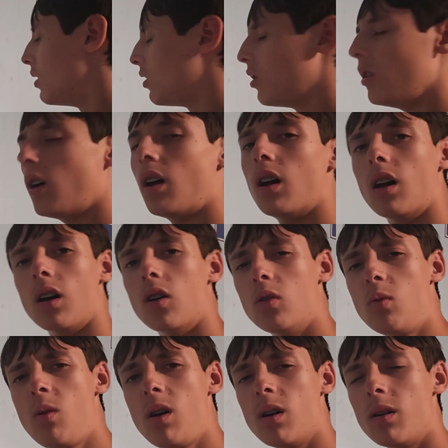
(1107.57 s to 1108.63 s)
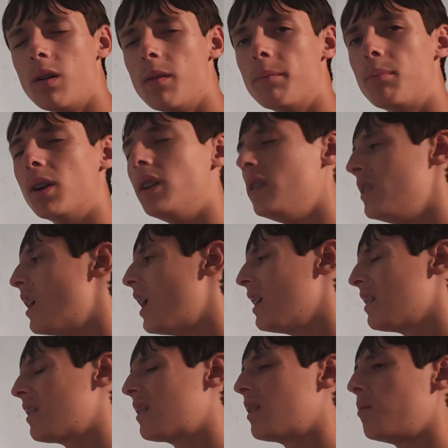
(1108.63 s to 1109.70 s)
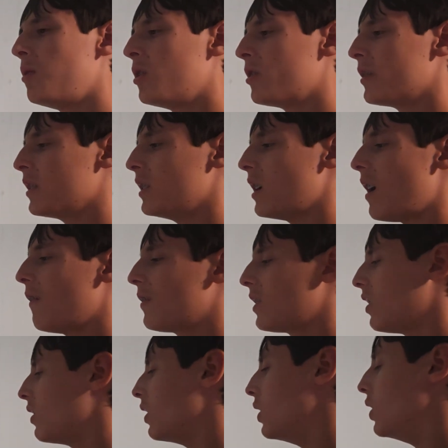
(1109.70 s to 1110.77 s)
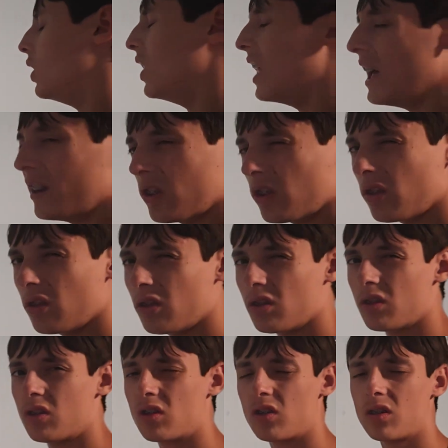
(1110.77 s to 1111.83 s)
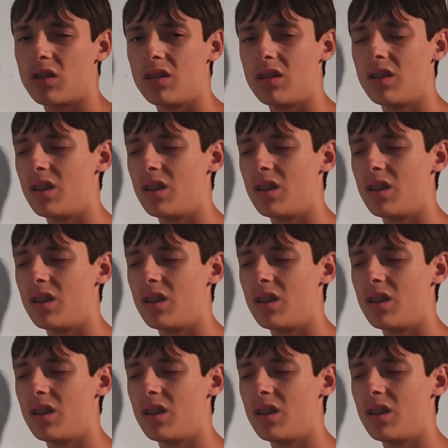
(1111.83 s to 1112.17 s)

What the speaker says: to O, but not similar enough to the letters.